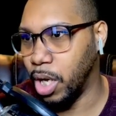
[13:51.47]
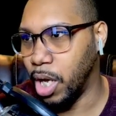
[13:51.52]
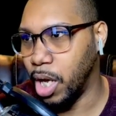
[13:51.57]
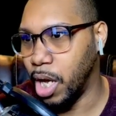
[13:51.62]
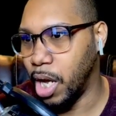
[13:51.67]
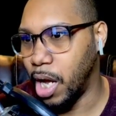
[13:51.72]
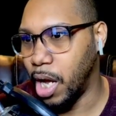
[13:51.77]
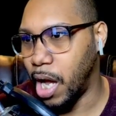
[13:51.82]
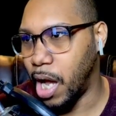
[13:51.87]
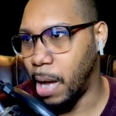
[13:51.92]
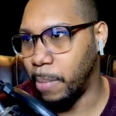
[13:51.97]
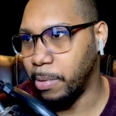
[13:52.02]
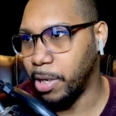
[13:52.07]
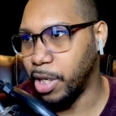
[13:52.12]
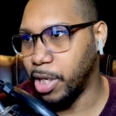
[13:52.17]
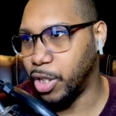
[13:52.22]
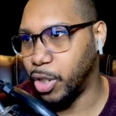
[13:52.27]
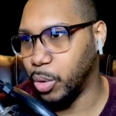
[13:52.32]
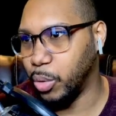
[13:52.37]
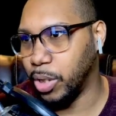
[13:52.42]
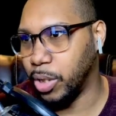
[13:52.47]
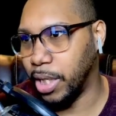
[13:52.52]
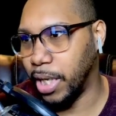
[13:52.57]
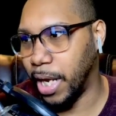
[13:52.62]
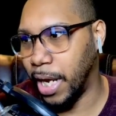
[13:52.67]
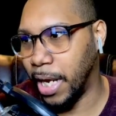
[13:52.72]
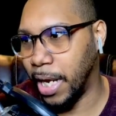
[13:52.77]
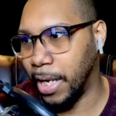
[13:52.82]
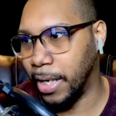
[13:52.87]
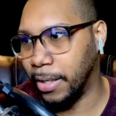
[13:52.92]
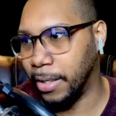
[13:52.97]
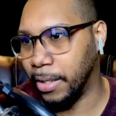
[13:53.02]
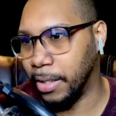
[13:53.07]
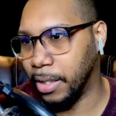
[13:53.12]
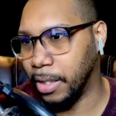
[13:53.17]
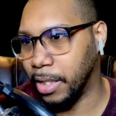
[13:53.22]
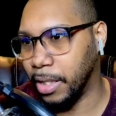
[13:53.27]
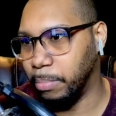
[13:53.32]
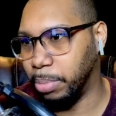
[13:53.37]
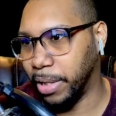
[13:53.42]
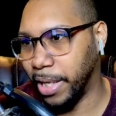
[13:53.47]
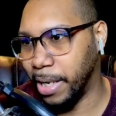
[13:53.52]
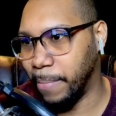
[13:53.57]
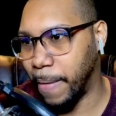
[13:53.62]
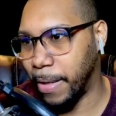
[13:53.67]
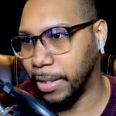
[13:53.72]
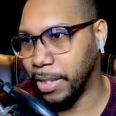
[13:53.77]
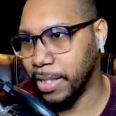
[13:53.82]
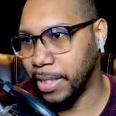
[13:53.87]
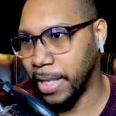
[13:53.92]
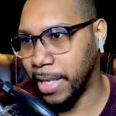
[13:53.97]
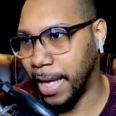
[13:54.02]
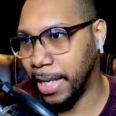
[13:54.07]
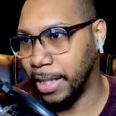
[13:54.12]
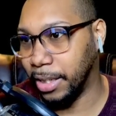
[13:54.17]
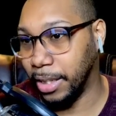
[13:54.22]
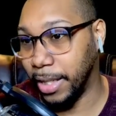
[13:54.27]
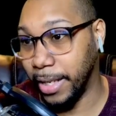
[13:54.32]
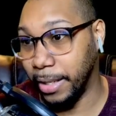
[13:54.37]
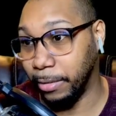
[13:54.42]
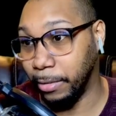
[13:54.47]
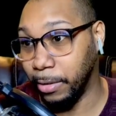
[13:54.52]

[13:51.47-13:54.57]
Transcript: I'm gonna do it and complain about this hand later.